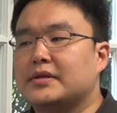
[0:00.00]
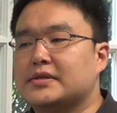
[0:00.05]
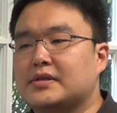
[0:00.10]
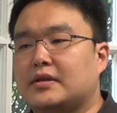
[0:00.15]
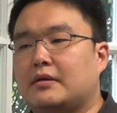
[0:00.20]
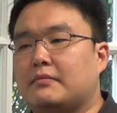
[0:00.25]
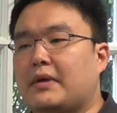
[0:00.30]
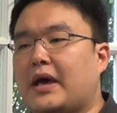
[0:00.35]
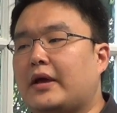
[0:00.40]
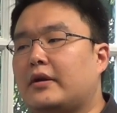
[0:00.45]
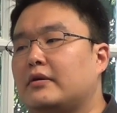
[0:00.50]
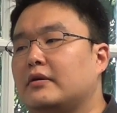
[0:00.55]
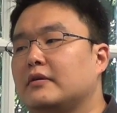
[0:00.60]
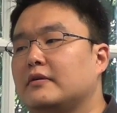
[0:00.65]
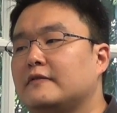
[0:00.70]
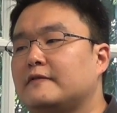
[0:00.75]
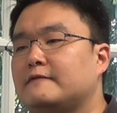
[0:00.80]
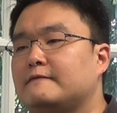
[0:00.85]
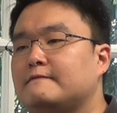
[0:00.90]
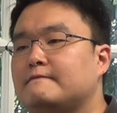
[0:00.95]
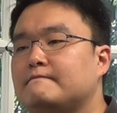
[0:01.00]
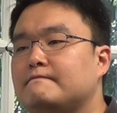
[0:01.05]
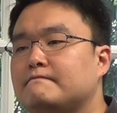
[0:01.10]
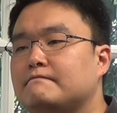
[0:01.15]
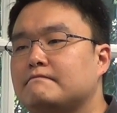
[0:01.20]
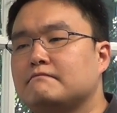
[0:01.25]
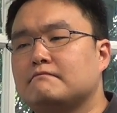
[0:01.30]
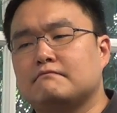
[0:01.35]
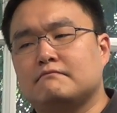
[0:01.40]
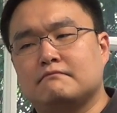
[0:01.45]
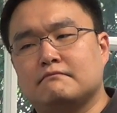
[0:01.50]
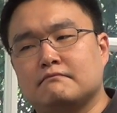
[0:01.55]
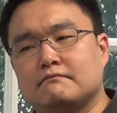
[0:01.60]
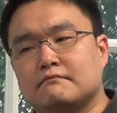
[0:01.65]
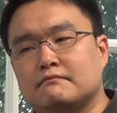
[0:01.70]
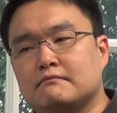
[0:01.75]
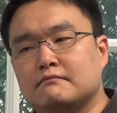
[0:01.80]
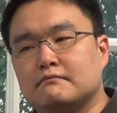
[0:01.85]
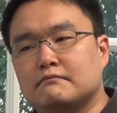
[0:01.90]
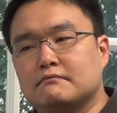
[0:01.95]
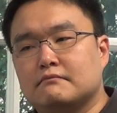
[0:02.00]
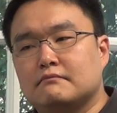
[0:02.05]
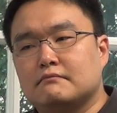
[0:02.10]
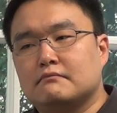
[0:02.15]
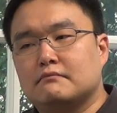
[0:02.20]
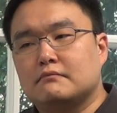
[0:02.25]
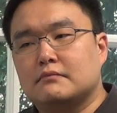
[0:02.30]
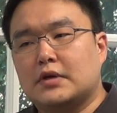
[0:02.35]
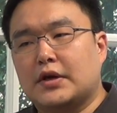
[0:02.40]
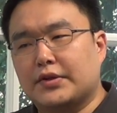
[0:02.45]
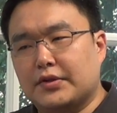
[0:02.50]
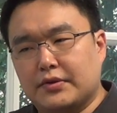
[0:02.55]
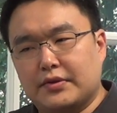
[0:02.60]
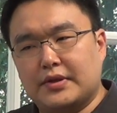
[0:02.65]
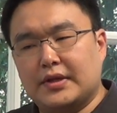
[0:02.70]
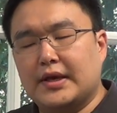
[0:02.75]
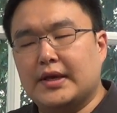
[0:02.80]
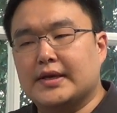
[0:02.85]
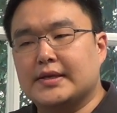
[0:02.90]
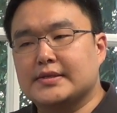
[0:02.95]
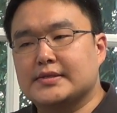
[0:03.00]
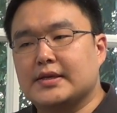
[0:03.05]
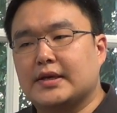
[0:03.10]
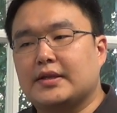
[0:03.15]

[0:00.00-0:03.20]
isn't a matter of other things.